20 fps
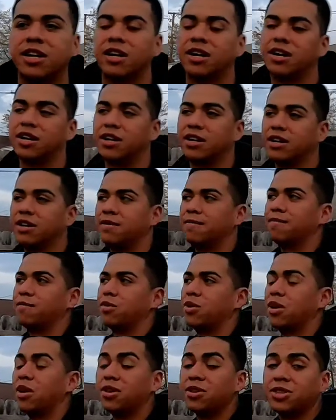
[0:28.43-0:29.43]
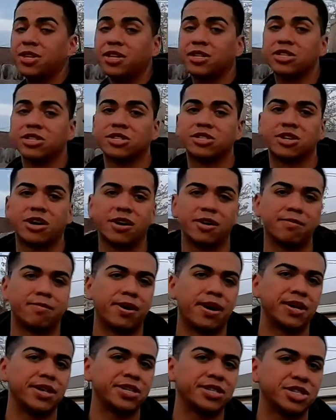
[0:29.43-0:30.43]
Uh, one other thing, subscribe to
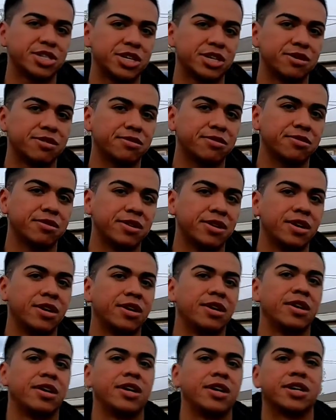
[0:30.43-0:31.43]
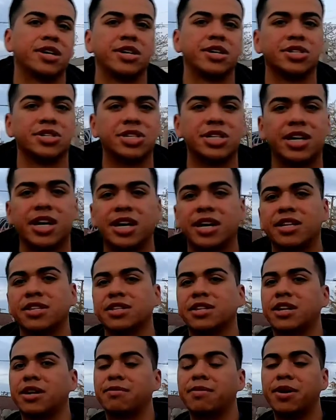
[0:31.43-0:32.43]
Brandy's channel because he got
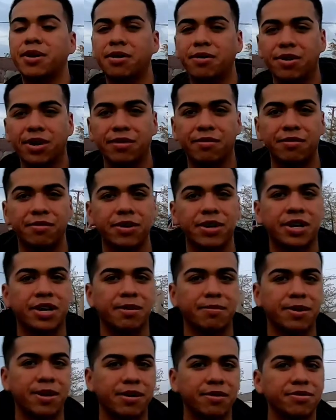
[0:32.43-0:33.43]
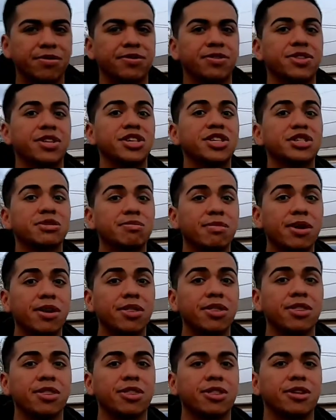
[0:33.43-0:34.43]
the Camaro giveaway coming out this
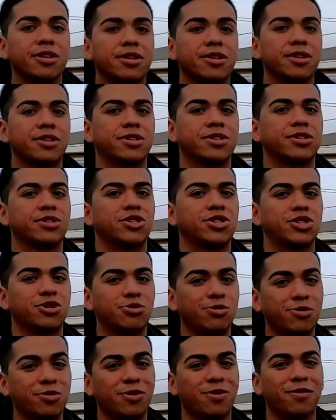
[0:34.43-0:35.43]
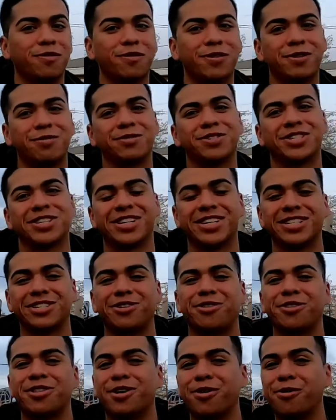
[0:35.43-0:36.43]
month soon. Hopefully, once he gets
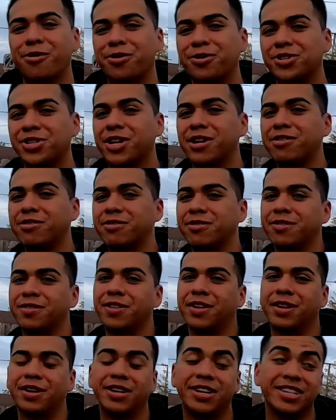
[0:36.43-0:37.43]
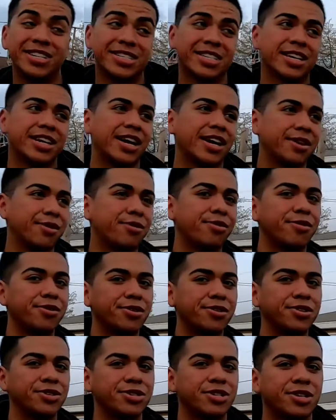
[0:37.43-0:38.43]
all the orders out. It is a lot of
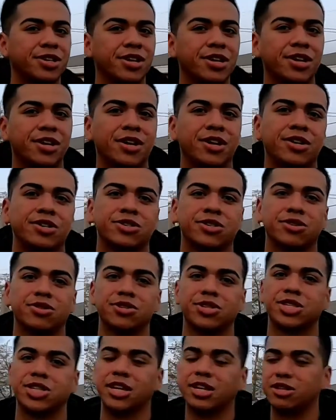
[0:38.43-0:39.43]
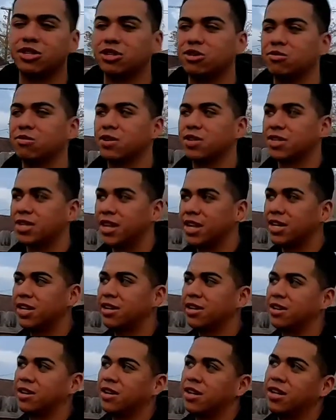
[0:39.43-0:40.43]
orders. So stay tuned with
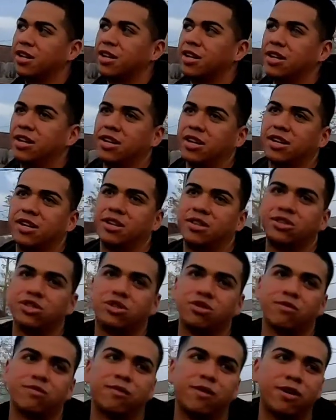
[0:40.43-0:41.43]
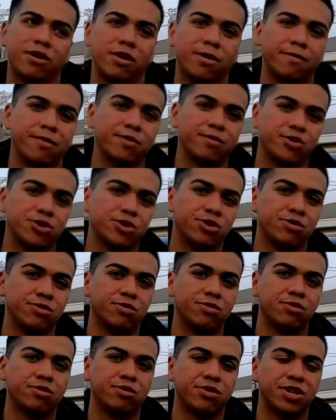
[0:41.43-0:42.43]
that and to follow up
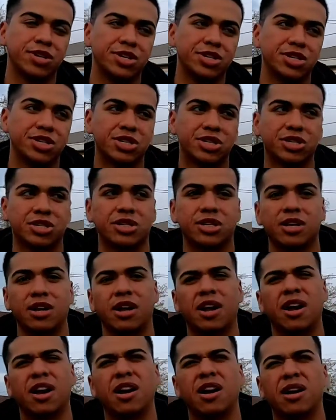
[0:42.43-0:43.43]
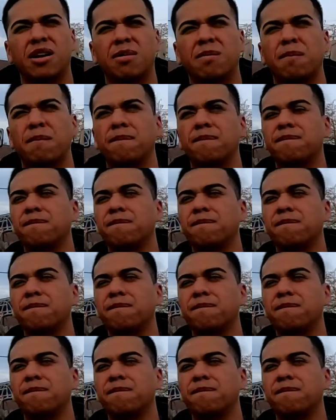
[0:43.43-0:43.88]
to his um,